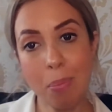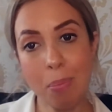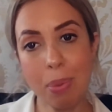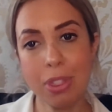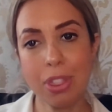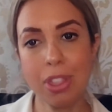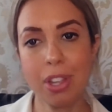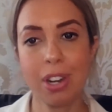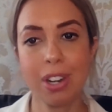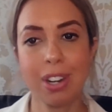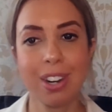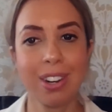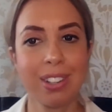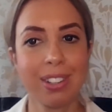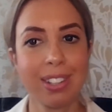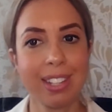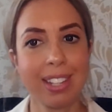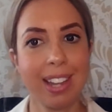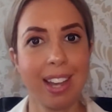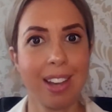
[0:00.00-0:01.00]
but they're
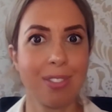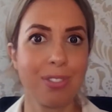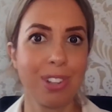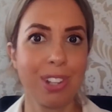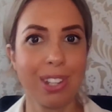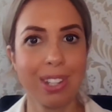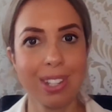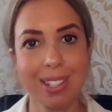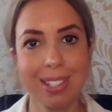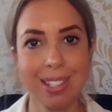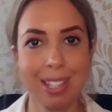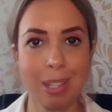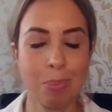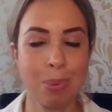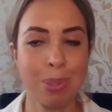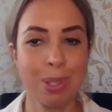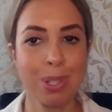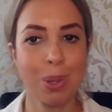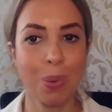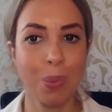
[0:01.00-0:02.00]
currently not falling asleep
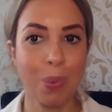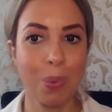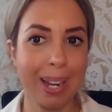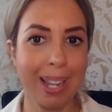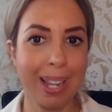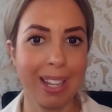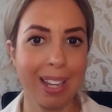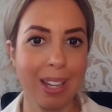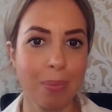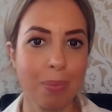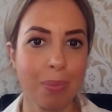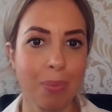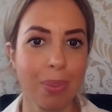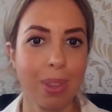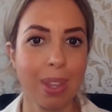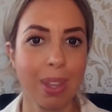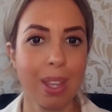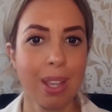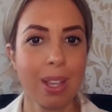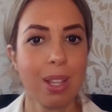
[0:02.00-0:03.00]
until 1 a.m.
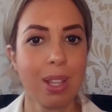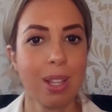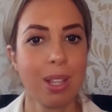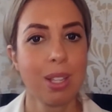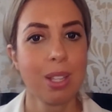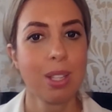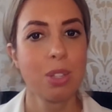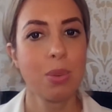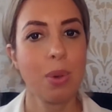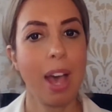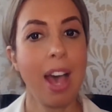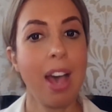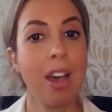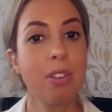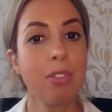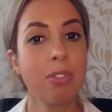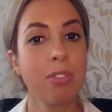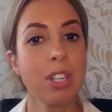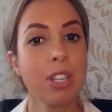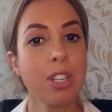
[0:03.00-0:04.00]
So
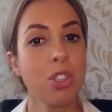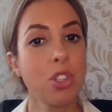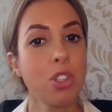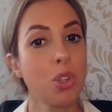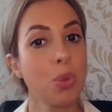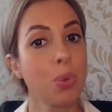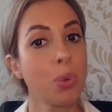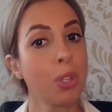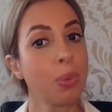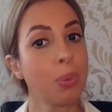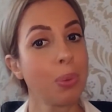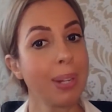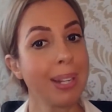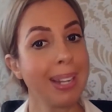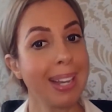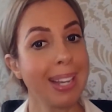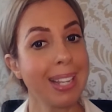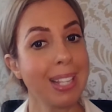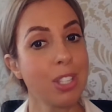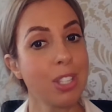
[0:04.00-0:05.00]
every 2 or 3
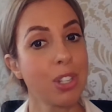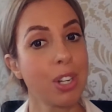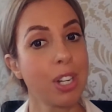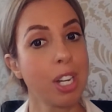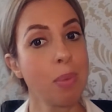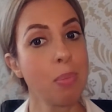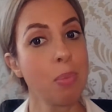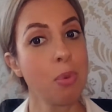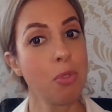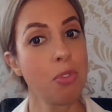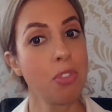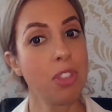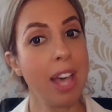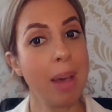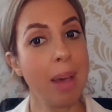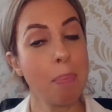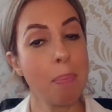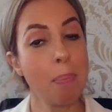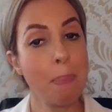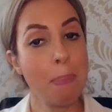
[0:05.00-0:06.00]
nights, you're going to move
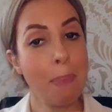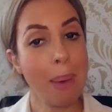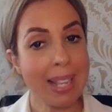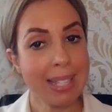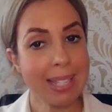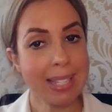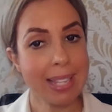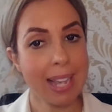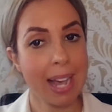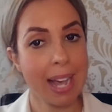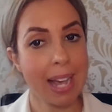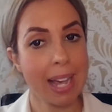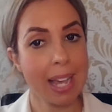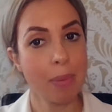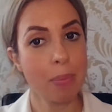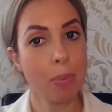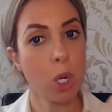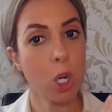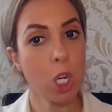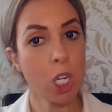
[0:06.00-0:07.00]
that
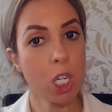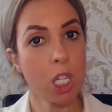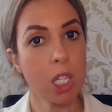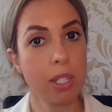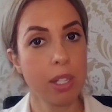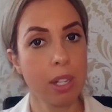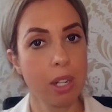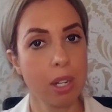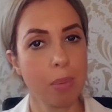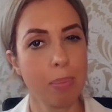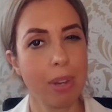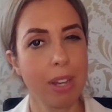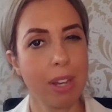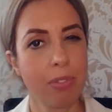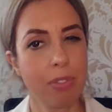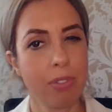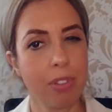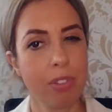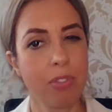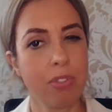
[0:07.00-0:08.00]
bedtime earlier by
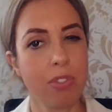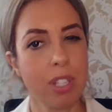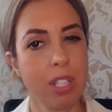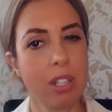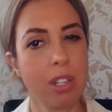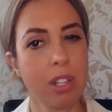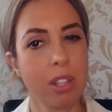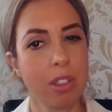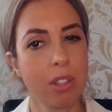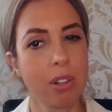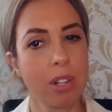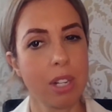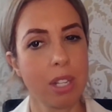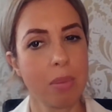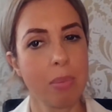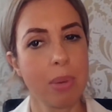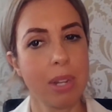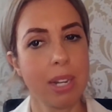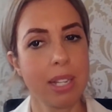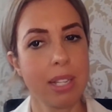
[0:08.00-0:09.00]
15 to 30
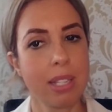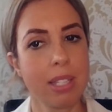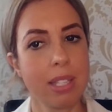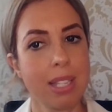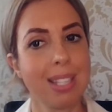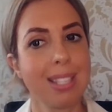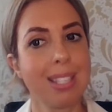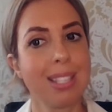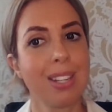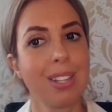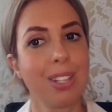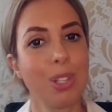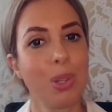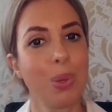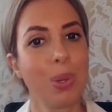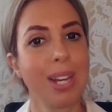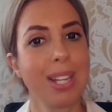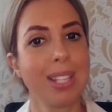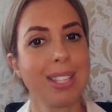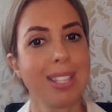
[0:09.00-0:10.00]
minutes until you
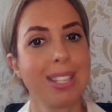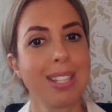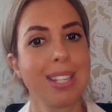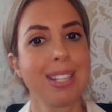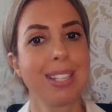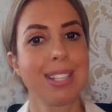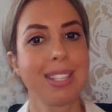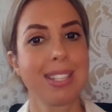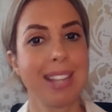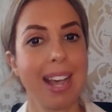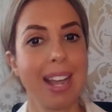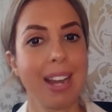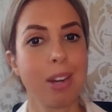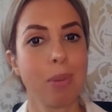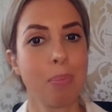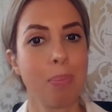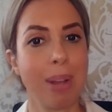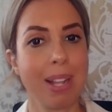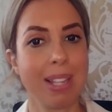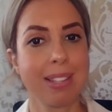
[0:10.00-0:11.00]
get to the
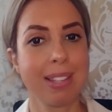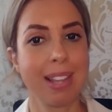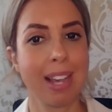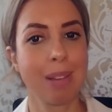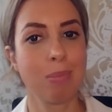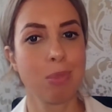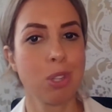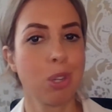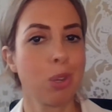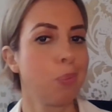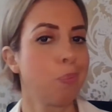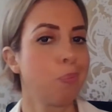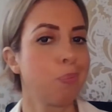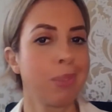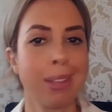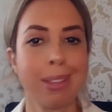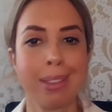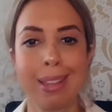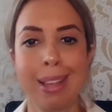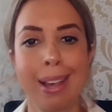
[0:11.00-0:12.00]
desired bedtime. So
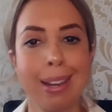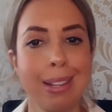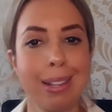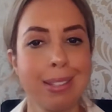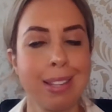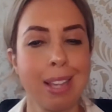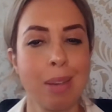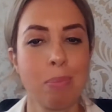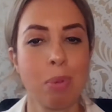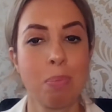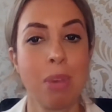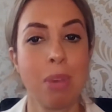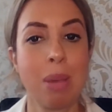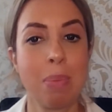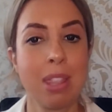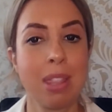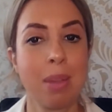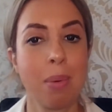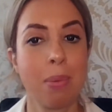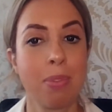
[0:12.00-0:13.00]
in that example,
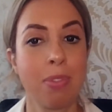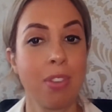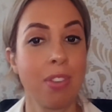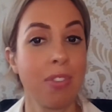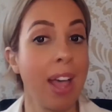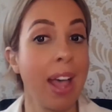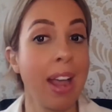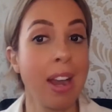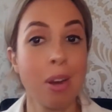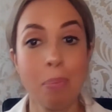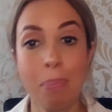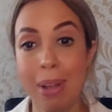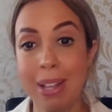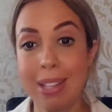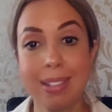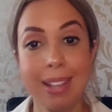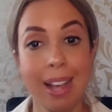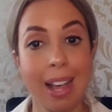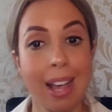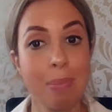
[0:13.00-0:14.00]
maybe the desired
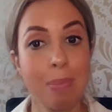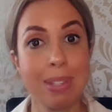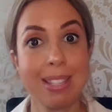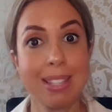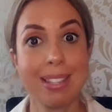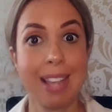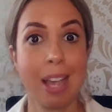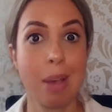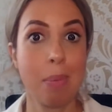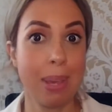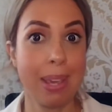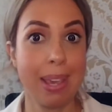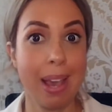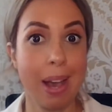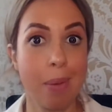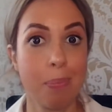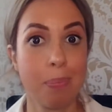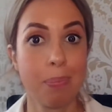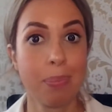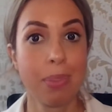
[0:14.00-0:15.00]
bedtime is 10
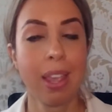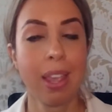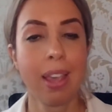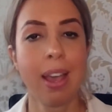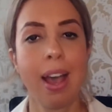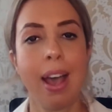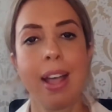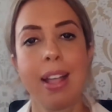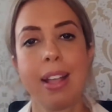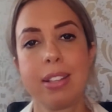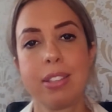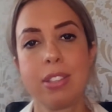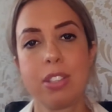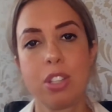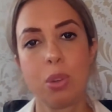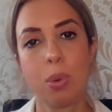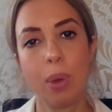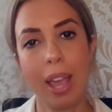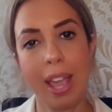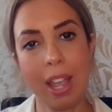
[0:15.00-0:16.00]
p.m. and
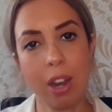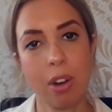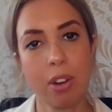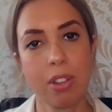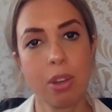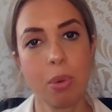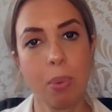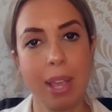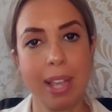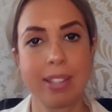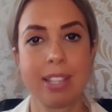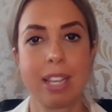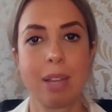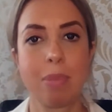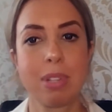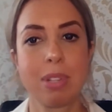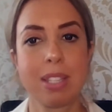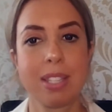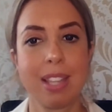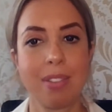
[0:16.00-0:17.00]
you anchor the wake
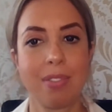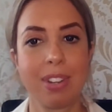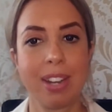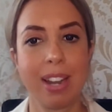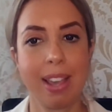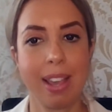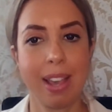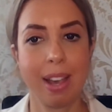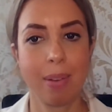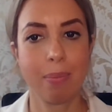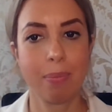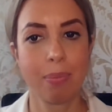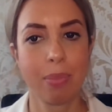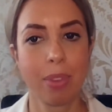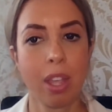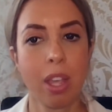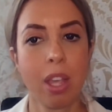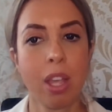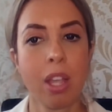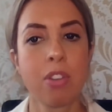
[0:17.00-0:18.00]
time to 7 a.m.
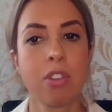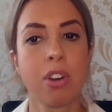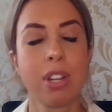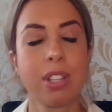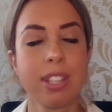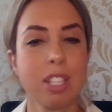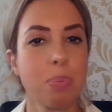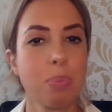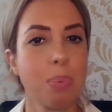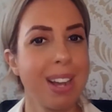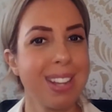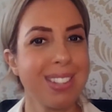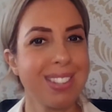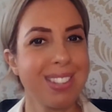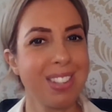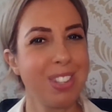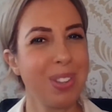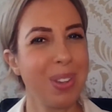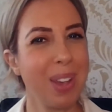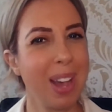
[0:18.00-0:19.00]
During this
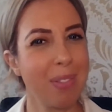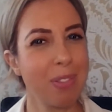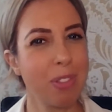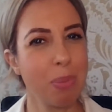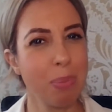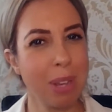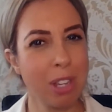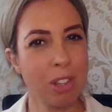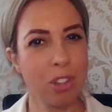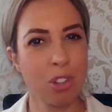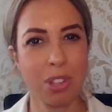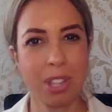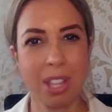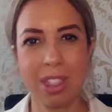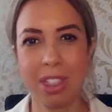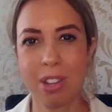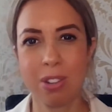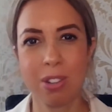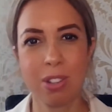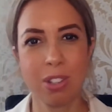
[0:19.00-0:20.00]
process, you have to make sure
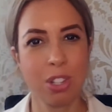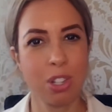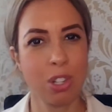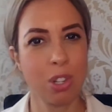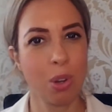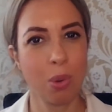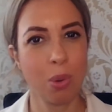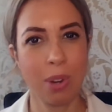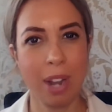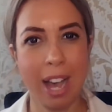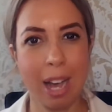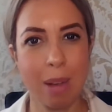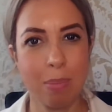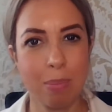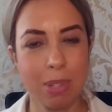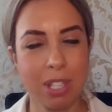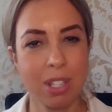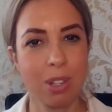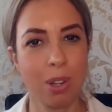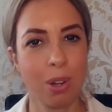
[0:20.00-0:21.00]
that there's no
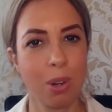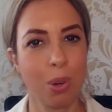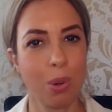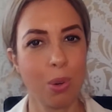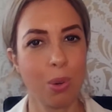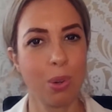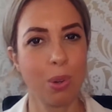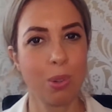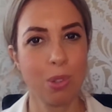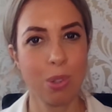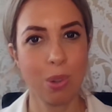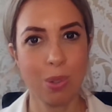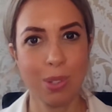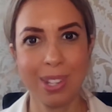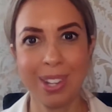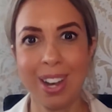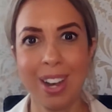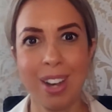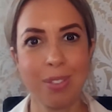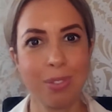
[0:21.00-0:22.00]
naps. So no
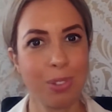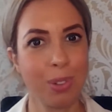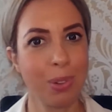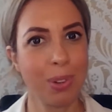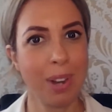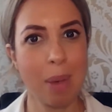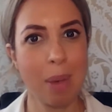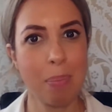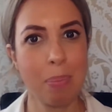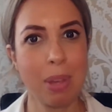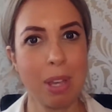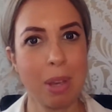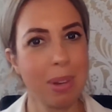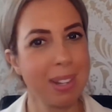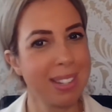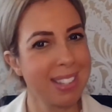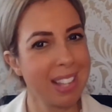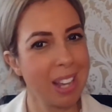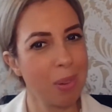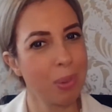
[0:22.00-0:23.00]
dozing off, no napping,
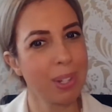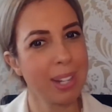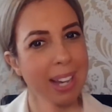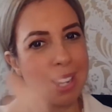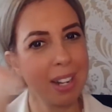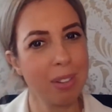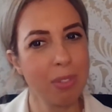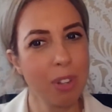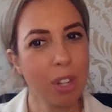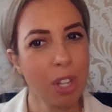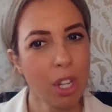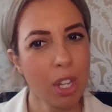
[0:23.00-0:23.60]
because that will kind of